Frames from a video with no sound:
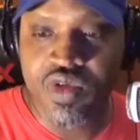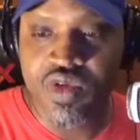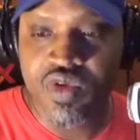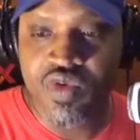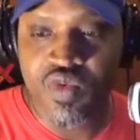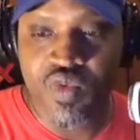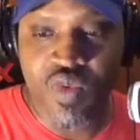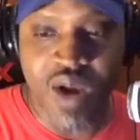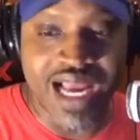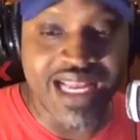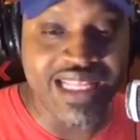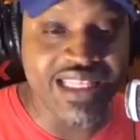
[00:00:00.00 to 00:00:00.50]

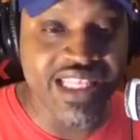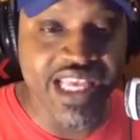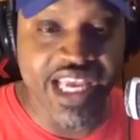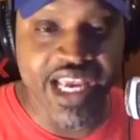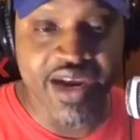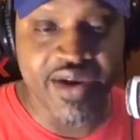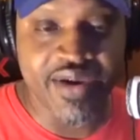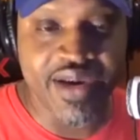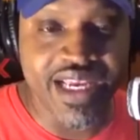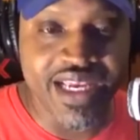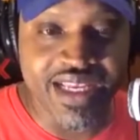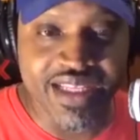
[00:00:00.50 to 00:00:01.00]
right
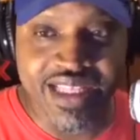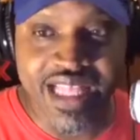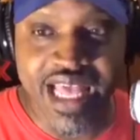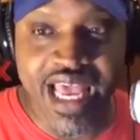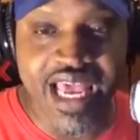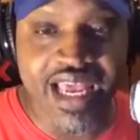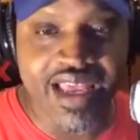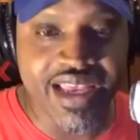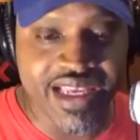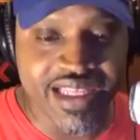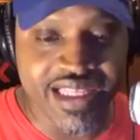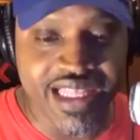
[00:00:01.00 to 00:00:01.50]
there in
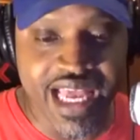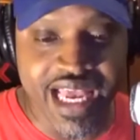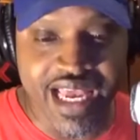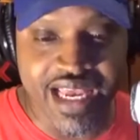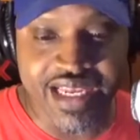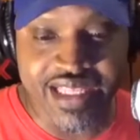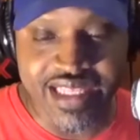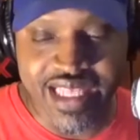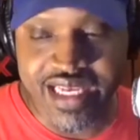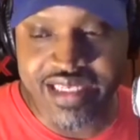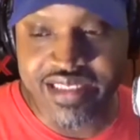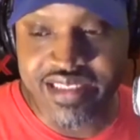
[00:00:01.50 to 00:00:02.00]

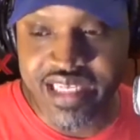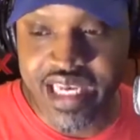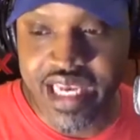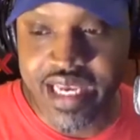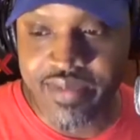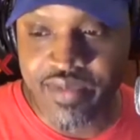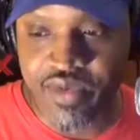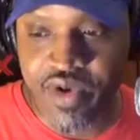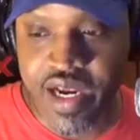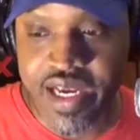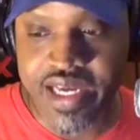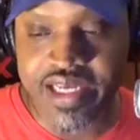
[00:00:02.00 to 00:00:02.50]
that same
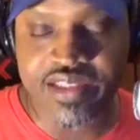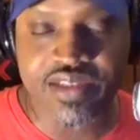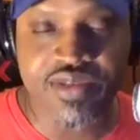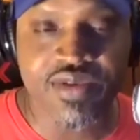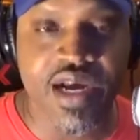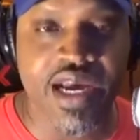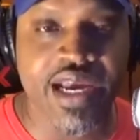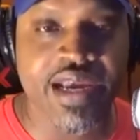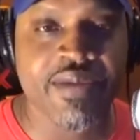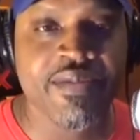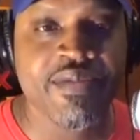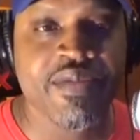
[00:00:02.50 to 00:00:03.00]
range,
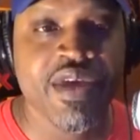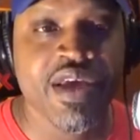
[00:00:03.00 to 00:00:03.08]
right?